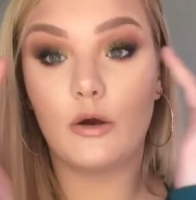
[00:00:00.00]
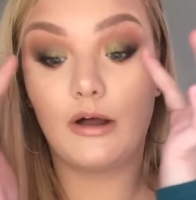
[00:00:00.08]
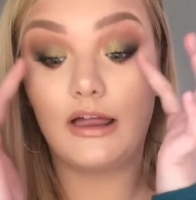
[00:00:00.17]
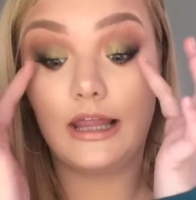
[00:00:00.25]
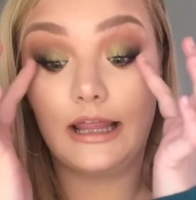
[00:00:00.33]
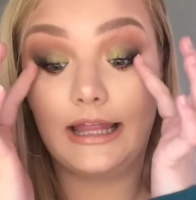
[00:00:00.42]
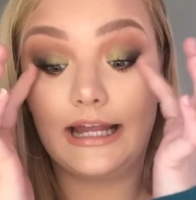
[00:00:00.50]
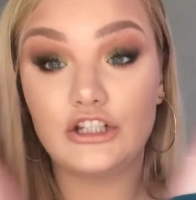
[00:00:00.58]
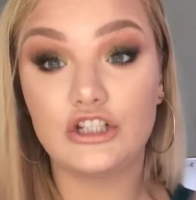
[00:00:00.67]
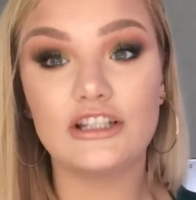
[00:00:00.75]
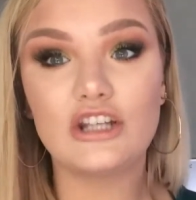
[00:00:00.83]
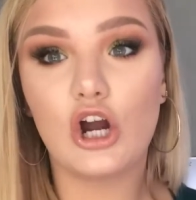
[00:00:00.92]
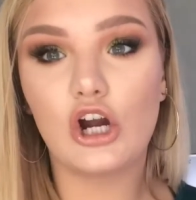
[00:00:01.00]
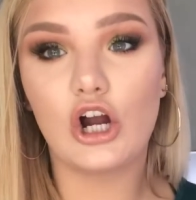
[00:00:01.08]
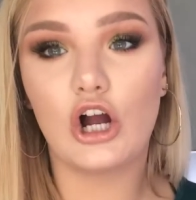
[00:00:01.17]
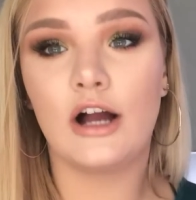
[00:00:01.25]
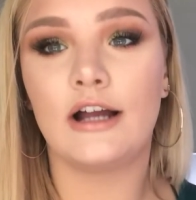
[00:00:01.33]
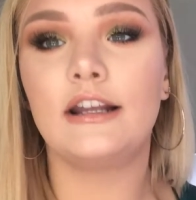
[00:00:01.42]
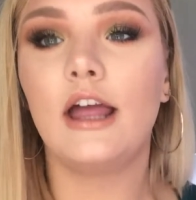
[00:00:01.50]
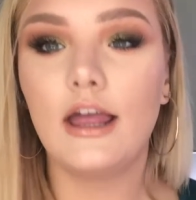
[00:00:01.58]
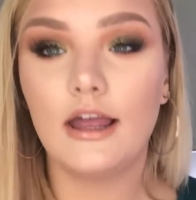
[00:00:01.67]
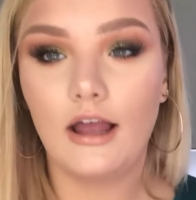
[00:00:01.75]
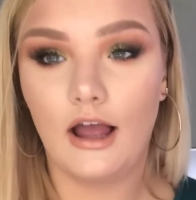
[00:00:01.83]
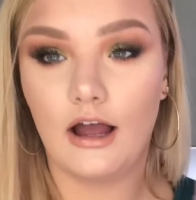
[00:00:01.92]
So lashes are on.
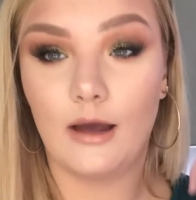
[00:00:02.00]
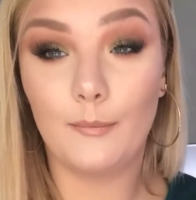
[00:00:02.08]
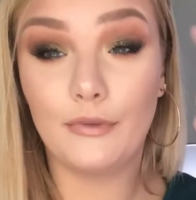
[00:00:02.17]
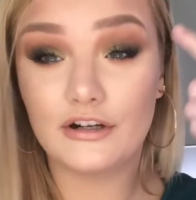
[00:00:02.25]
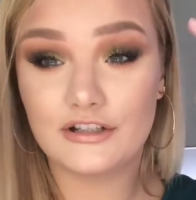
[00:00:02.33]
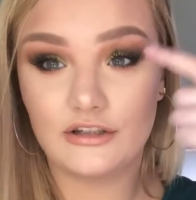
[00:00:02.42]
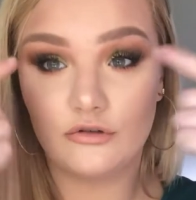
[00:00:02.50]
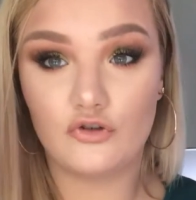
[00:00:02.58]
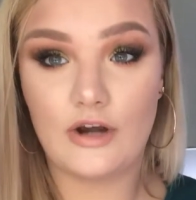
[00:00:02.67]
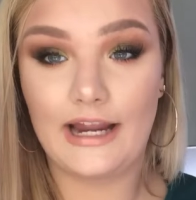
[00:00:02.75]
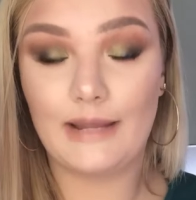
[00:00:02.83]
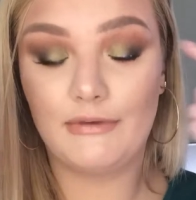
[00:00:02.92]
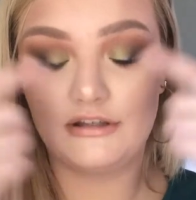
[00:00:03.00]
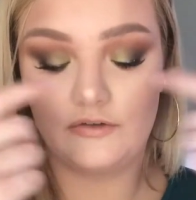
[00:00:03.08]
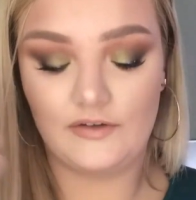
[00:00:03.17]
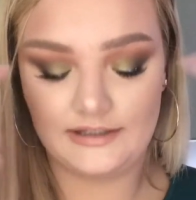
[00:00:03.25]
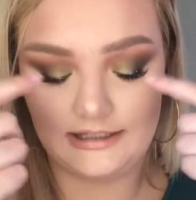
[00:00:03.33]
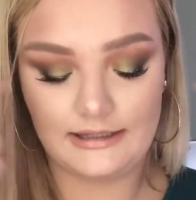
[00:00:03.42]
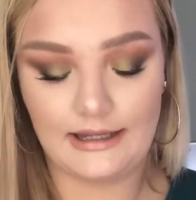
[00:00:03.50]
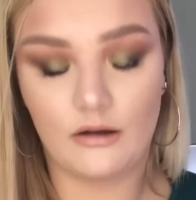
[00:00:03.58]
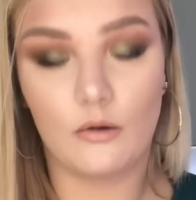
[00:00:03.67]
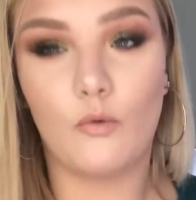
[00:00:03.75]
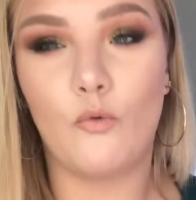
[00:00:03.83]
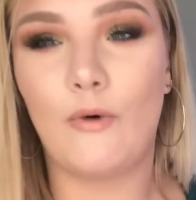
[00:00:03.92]
They're still drying a bit, so if you see like
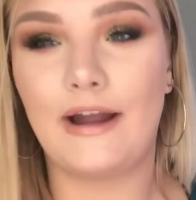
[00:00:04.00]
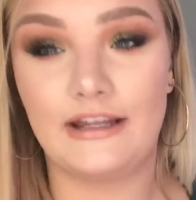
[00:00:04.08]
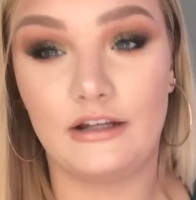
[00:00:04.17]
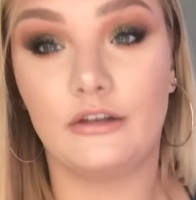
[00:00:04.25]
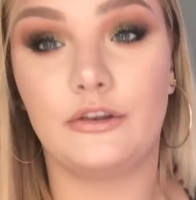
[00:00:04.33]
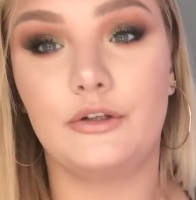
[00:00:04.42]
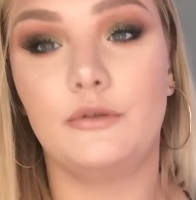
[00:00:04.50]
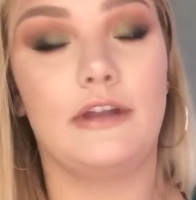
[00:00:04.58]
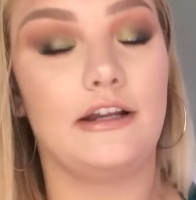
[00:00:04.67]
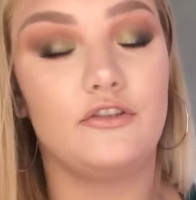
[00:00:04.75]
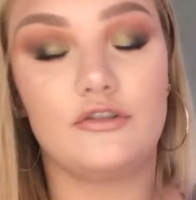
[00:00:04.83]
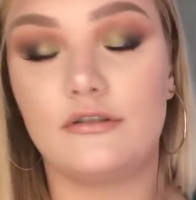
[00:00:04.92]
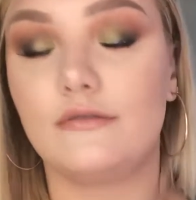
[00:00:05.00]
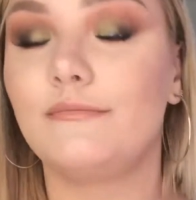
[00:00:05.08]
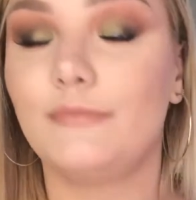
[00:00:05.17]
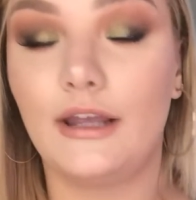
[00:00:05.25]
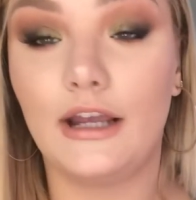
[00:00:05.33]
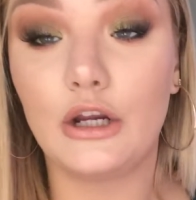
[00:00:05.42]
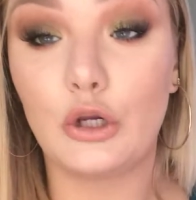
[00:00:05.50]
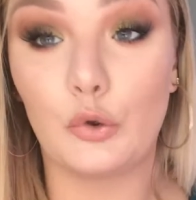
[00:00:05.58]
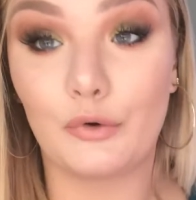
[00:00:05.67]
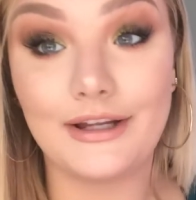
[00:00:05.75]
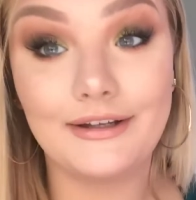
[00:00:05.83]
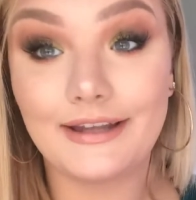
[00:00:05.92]
white glue, like just
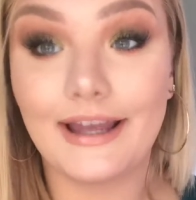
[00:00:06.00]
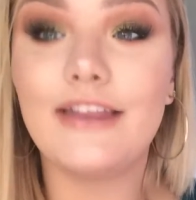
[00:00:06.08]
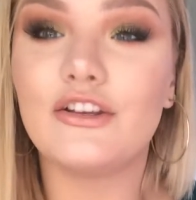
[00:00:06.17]
ignore it, okay?